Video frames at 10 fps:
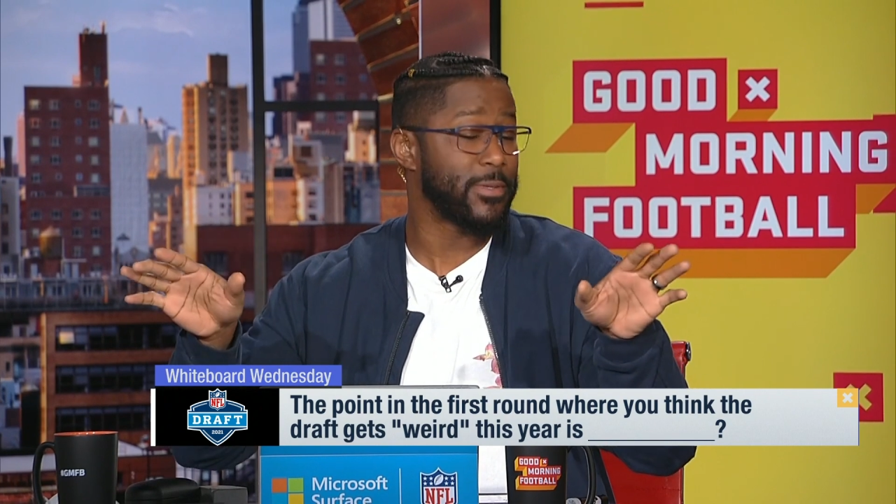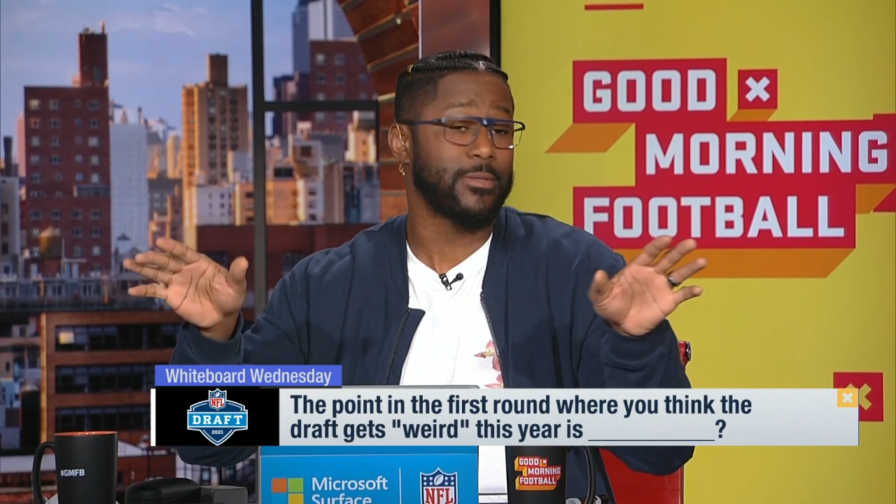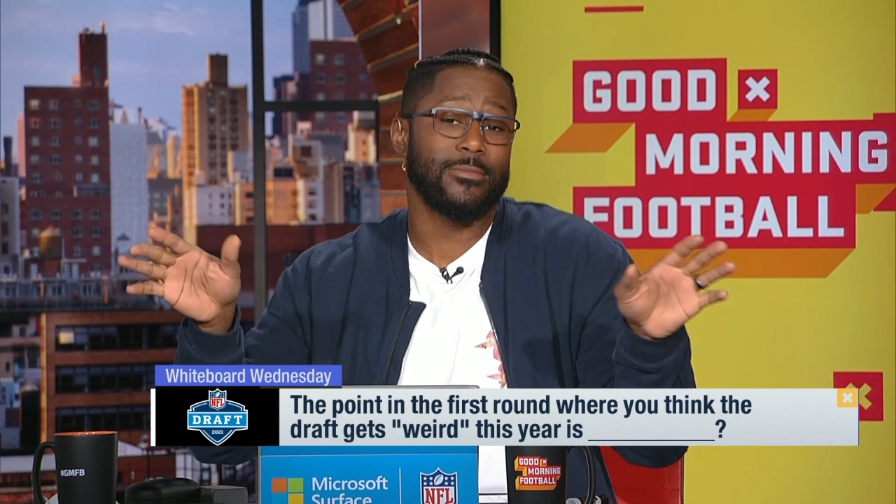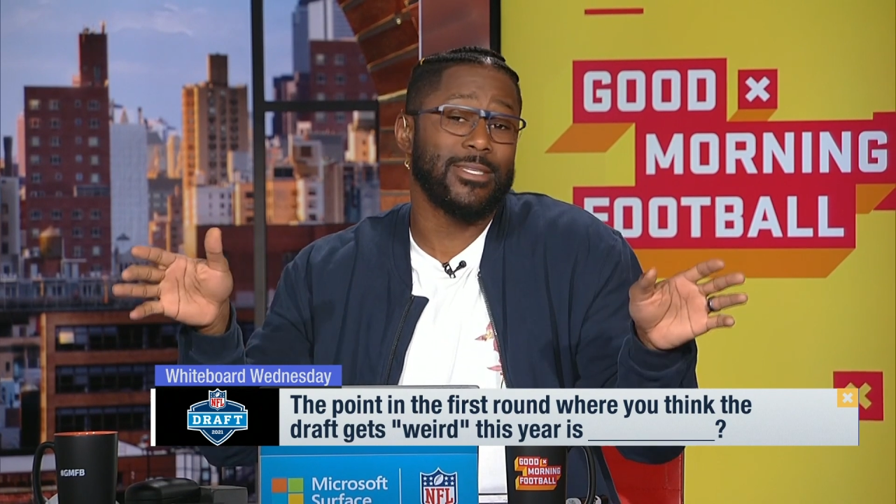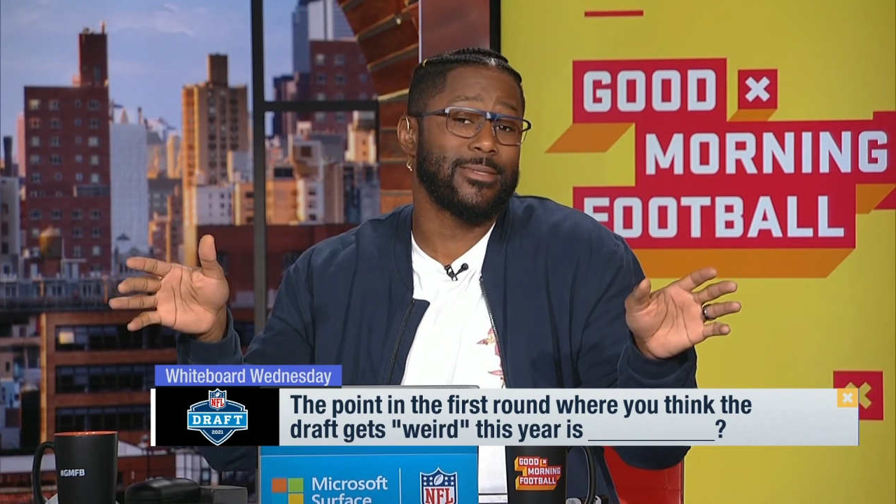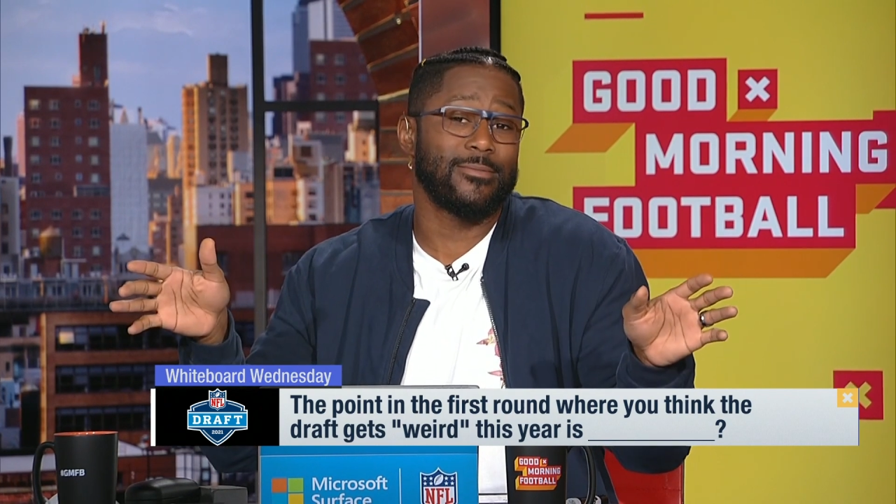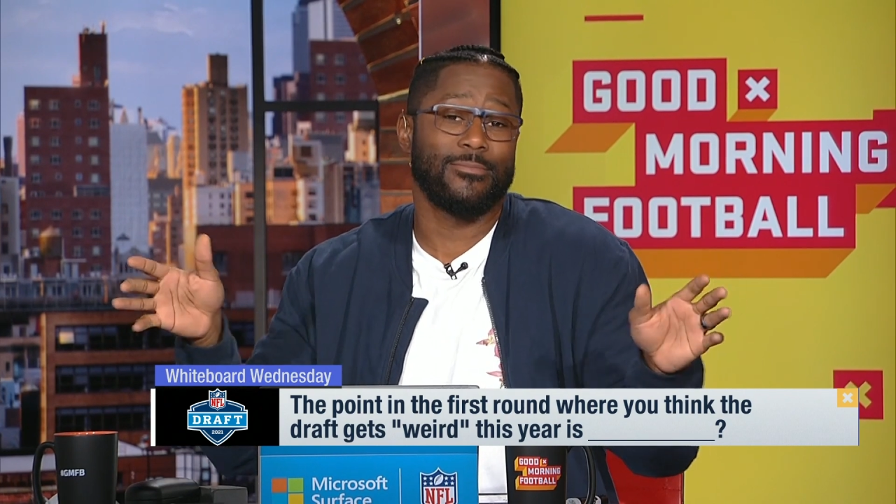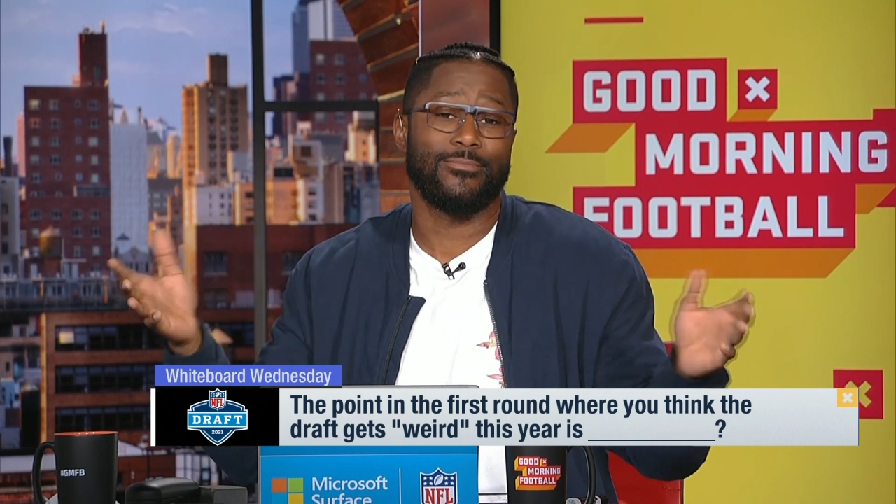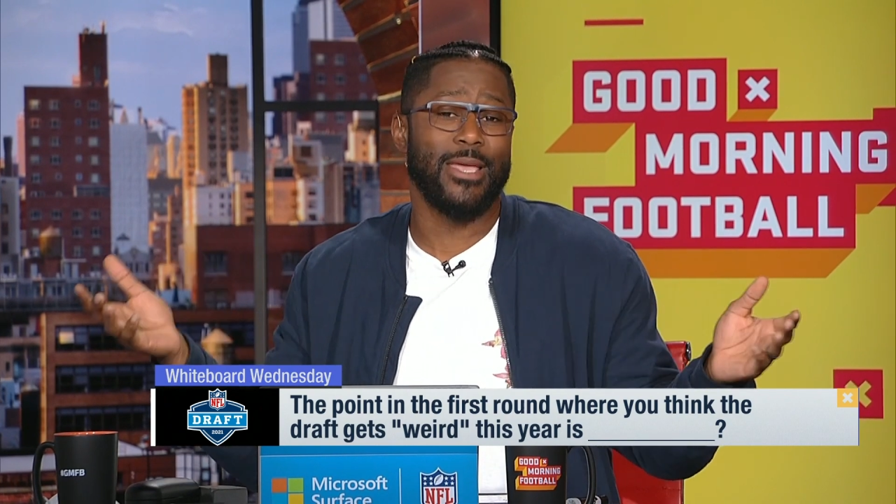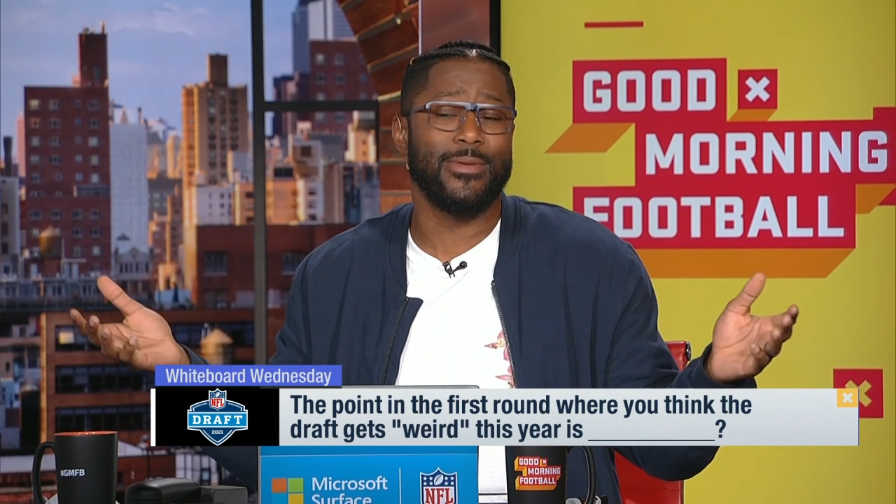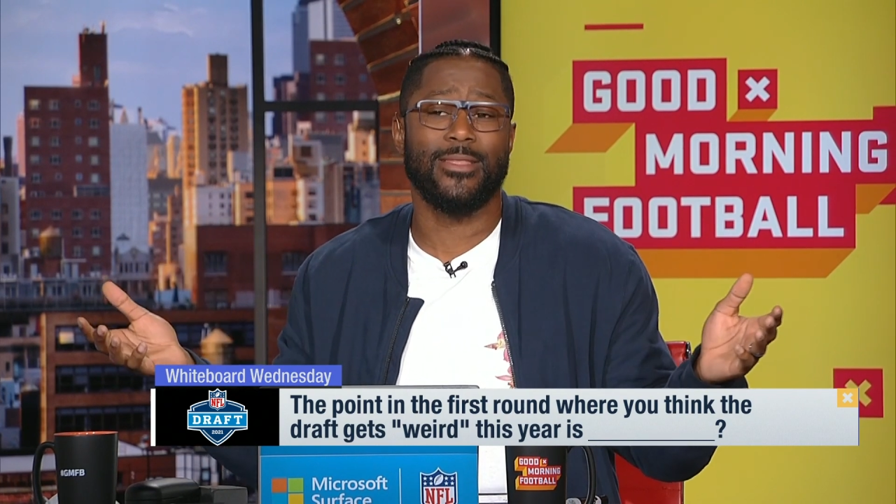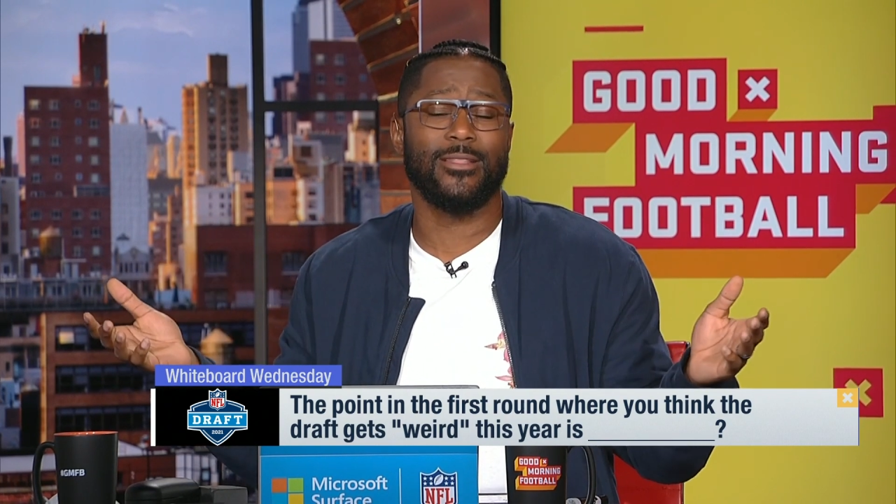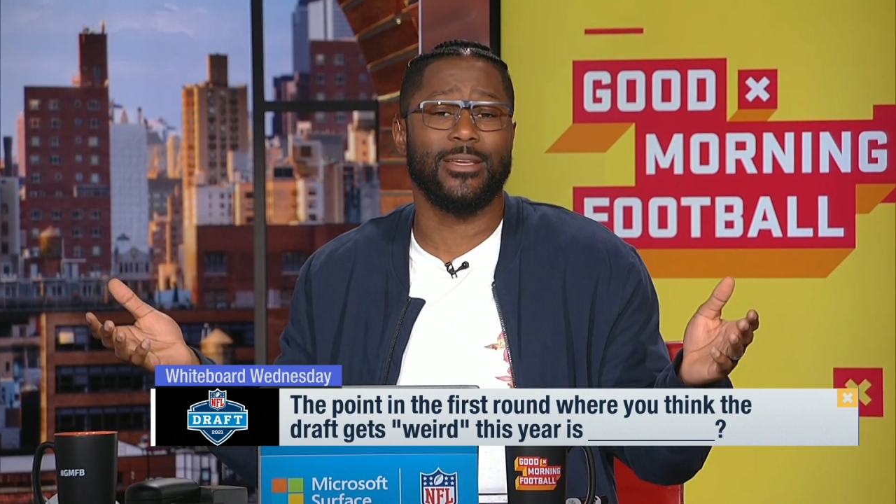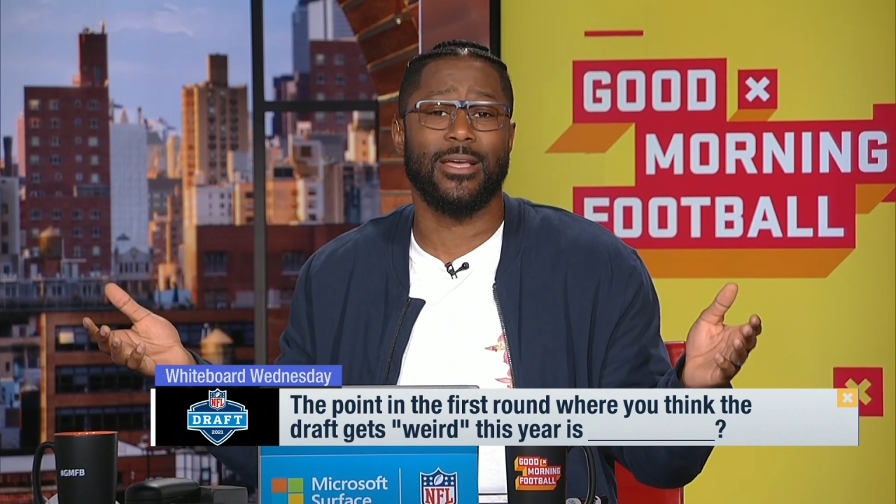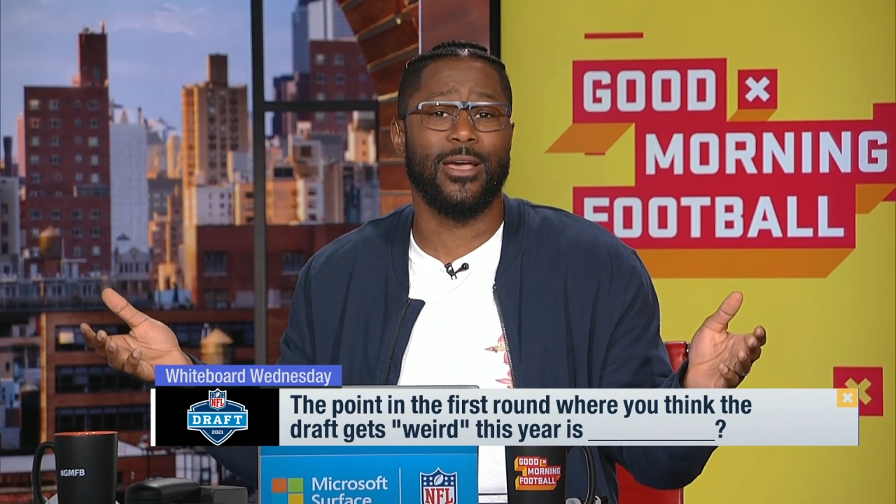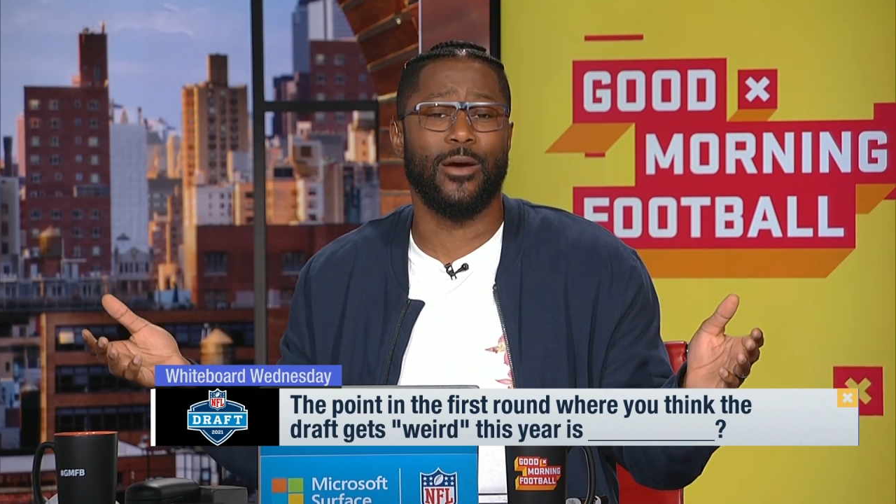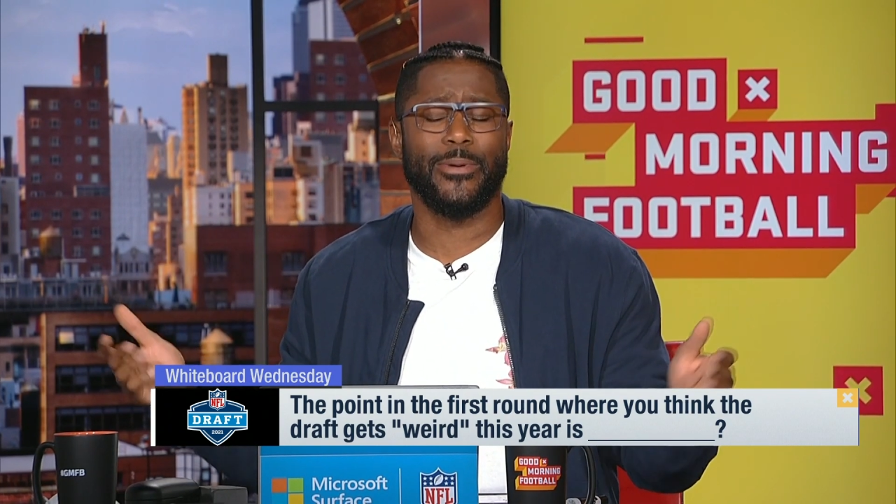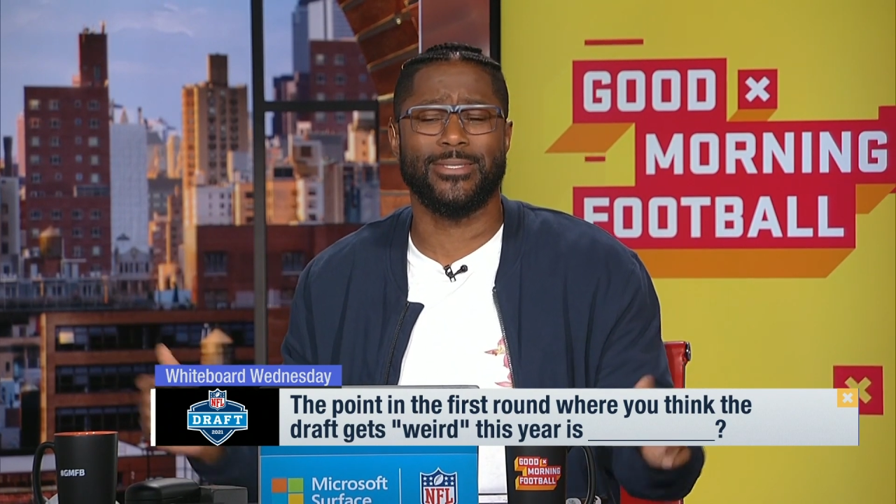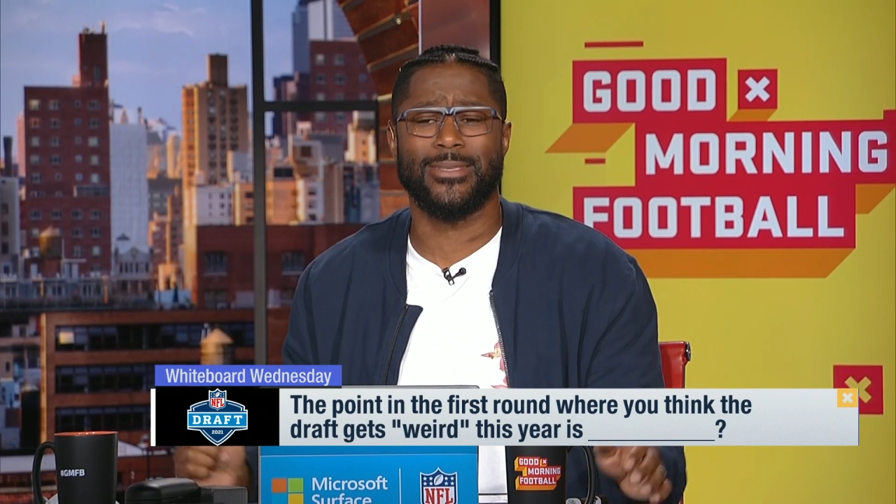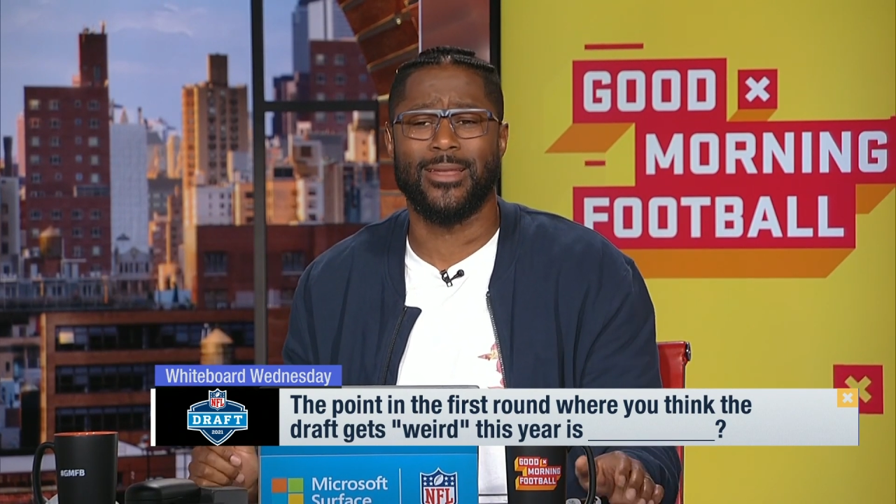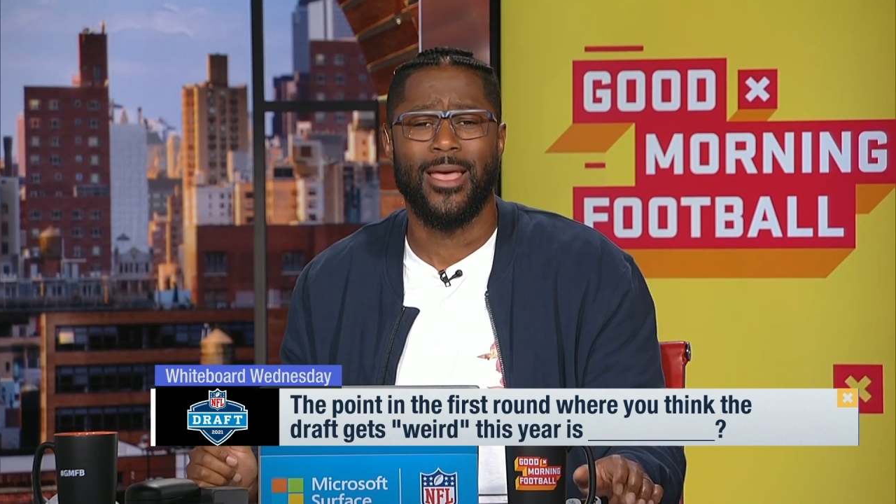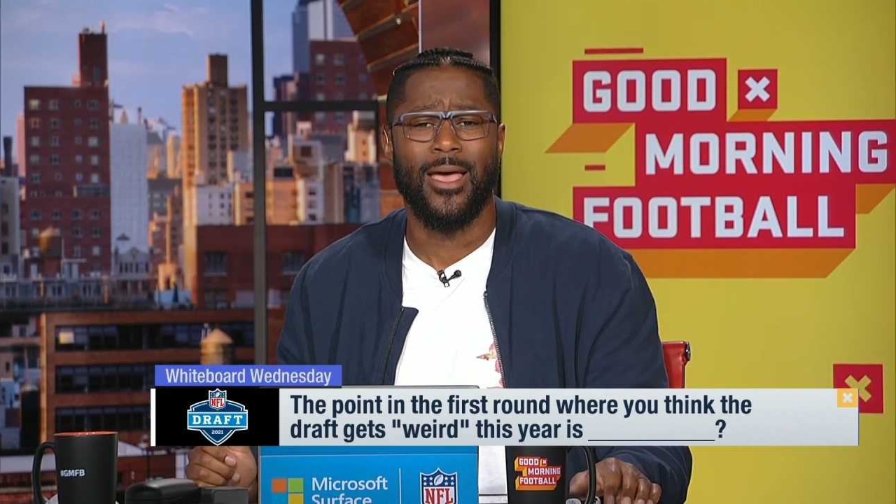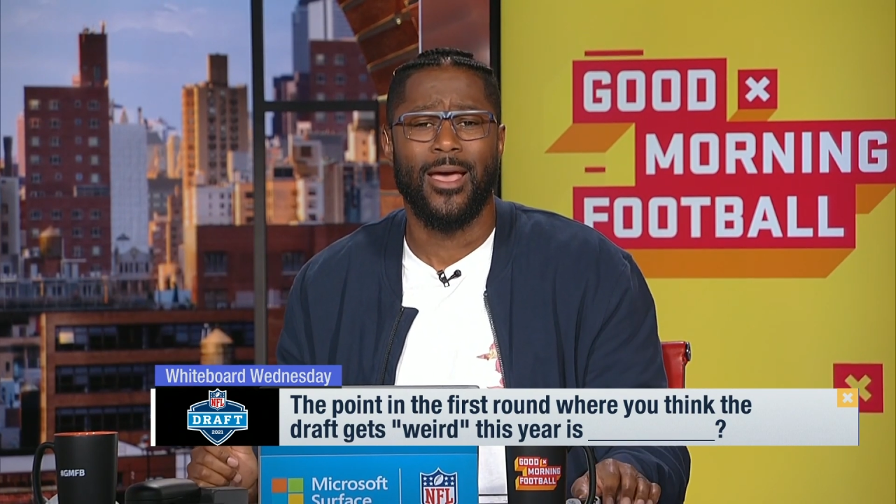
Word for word: But listen, maybe they're looking at Kyle Pitts saying,